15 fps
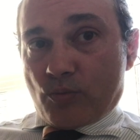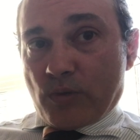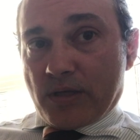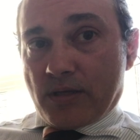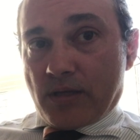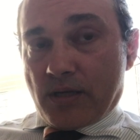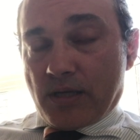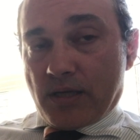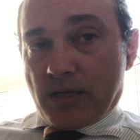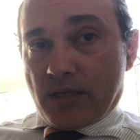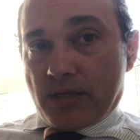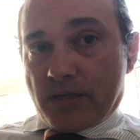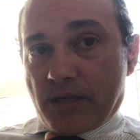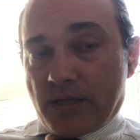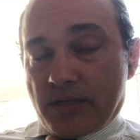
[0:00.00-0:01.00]

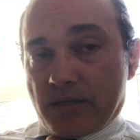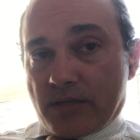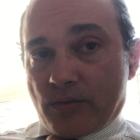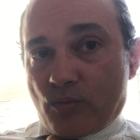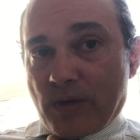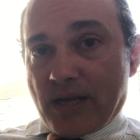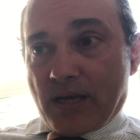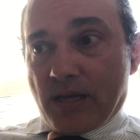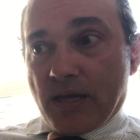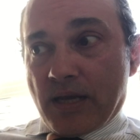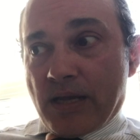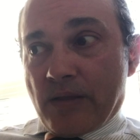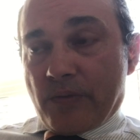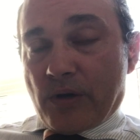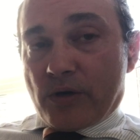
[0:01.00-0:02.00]
when
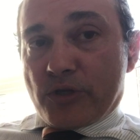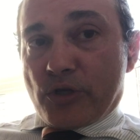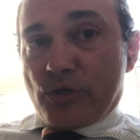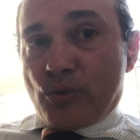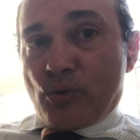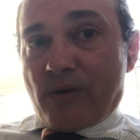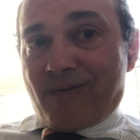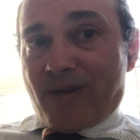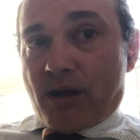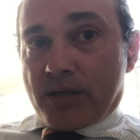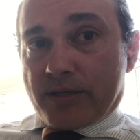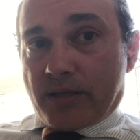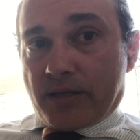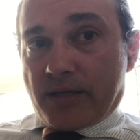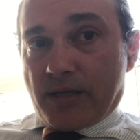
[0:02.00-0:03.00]
there's a
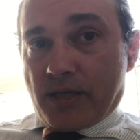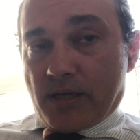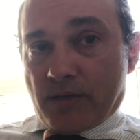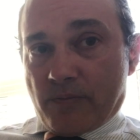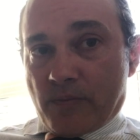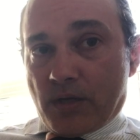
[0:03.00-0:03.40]
univocity.